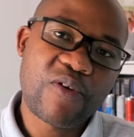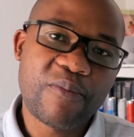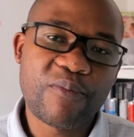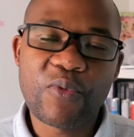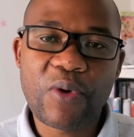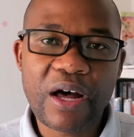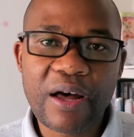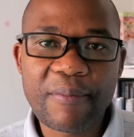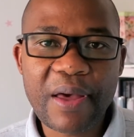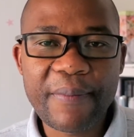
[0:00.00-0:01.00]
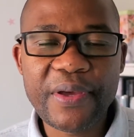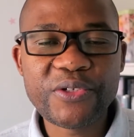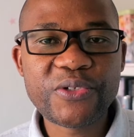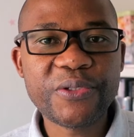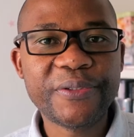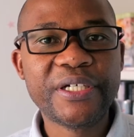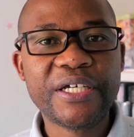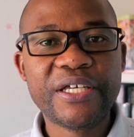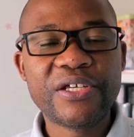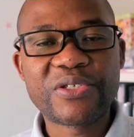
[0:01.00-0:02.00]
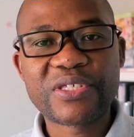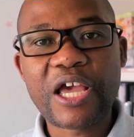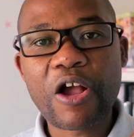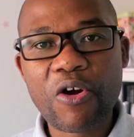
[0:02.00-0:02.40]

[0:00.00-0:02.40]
from my mentor to say,